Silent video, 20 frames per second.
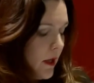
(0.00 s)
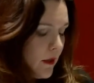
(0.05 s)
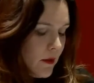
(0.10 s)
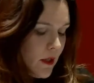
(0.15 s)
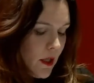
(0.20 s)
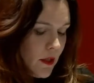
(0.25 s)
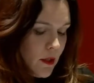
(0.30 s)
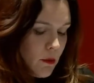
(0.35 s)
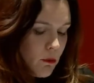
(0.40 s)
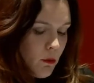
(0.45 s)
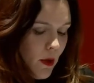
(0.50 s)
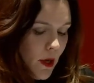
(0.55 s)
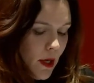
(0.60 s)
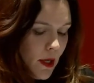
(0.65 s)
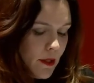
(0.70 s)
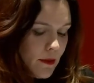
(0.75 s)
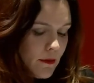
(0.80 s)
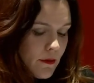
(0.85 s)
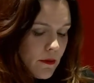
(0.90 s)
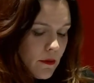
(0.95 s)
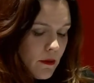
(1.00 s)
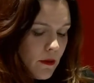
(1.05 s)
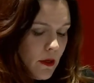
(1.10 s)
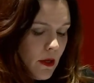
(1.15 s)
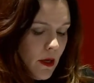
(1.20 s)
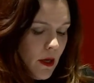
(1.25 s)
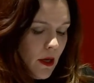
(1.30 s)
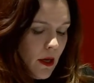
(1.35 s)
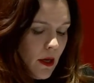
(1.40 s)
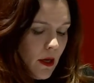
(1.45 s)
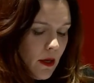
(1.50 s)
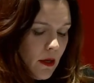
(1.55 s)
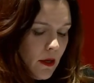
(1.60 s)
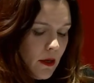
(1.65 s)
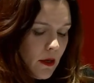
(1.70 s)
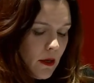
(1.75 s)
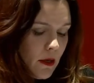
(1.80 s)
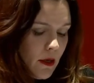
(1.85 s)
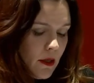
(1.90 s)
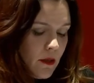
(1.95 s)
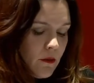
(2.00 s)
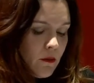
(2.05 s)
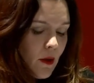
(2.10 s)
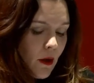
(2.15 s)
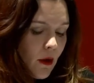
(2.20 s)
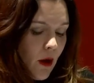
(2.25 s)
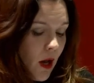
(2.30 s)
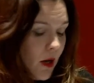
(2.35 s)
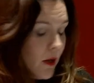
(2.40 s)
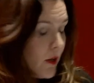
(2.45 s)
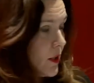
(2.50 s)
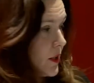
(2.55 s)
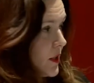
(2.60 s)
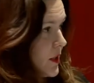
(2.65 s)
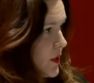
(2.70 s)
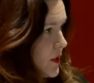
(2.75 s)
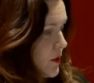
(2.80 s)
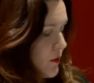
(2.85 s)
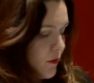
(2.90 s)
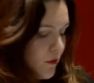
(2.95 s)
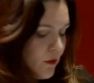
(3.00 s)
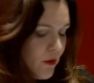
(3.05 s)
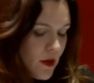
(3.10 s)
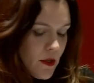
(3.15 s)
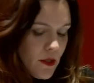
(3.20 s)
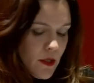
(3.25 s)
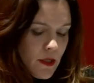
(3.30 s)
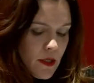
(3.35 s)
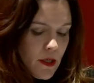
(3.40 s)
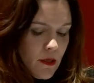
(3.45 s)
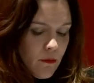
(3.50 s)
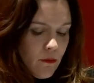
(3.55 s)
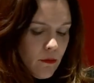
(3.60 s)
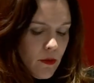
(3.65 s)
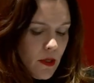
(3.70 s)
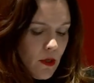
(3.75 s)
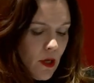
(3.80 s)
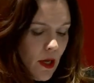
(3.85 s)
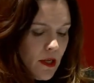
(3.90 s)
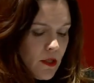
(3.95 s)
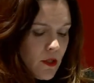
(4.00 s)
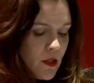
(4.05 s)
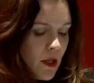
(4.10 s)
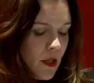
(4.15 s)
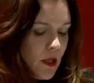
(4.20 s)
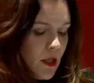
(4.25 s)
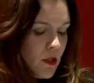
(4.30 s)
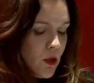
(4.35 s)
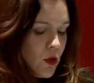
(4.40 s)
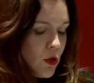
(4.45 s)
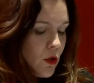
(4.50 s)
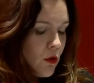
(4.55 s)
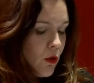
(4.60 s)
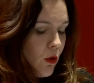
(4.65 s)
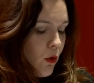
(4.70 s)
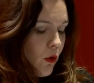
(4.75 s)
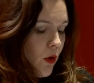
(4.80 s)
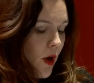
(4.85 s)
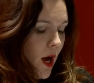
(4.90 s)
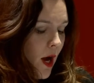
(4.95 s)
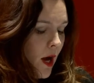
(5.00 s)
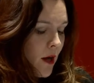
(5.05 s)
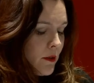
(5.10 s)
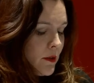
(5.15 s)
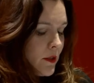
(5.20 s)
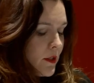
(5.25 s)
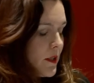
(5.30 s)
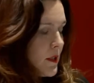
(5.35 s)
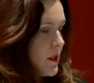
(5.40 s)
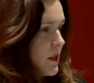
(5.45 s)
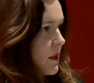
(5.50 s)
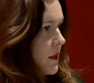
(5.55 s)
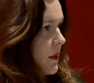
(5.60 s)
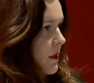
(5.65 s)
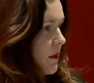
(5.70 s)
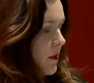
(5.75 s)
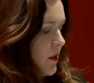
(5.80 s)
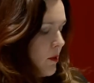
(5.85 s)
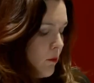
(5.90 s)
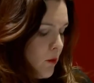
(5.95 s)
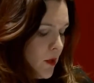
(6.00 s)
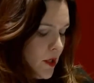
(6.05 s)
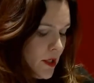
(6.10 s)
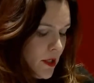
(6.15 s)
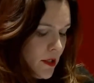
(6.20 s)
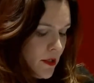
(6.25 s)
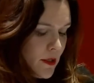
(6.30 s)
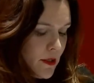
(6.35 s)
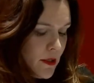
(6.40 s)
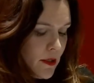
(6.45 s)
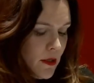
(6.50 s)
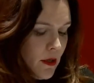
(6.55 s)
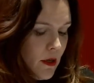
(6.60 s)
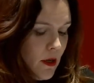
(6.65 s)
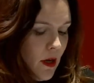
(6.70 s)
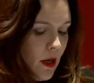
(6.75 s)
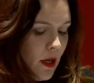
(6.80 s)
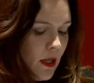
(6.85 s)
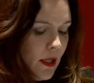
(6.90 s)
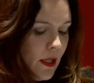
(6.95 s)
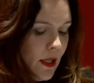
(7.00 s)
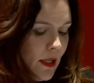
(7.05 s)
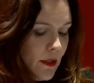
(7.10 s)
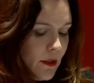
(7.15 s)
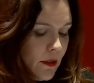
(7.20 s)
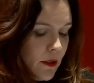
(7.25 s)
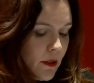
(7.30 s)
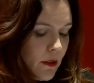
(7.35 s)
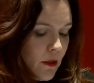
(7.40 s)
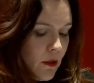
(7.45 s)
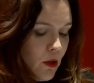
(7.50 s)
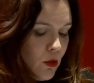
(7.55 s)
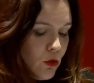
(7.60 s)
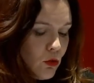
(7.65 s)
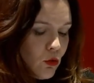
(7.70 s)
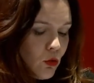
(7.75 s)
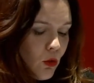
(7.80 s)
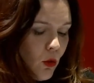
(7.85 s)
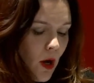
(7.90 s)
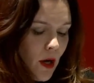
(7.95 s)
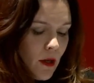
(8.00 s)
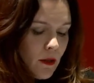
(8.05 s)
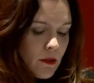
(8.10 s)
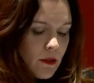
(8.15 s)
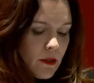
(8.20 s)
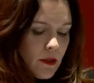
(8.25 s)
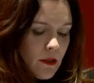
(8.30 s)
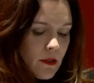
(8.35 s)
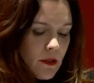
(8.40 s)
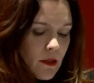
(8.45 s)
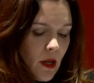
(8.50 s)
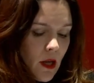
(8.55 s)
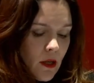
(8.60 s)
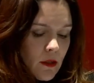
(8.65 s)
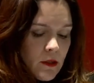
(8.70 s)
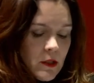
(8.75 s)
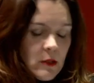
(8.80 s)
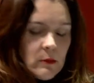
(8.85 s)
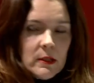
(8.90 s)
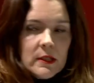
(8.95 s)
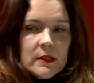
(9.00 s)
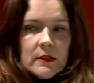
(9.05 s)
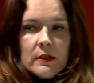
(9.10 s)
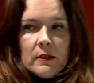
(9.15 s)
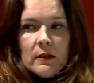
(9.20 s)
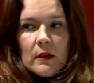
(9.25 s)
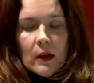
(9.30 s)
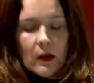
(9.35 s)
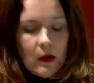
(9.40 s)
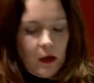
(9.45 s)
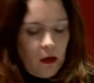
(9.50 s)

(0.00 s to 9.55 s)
the debate in the galleries facing a selection of artistic images linked to artist activity